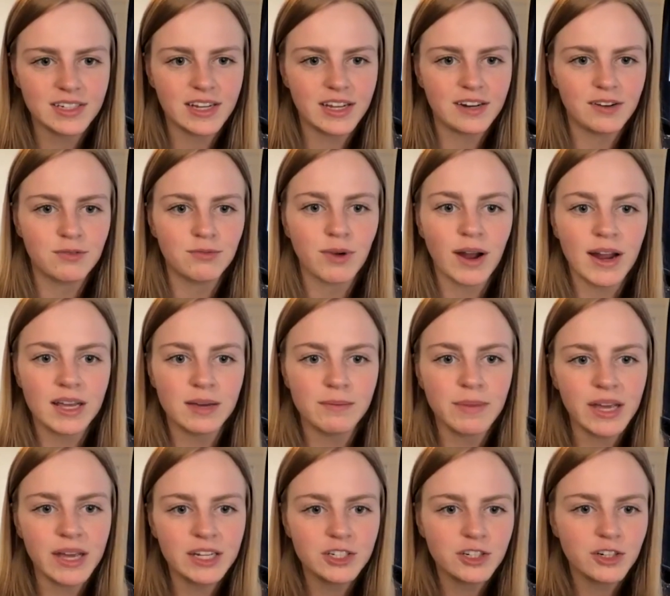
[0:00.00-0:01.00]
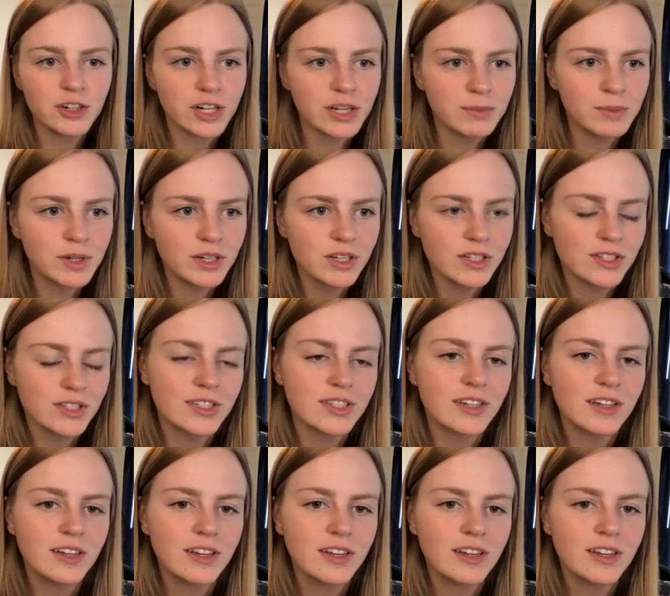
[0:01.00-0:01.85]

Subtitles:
and writing page turning books?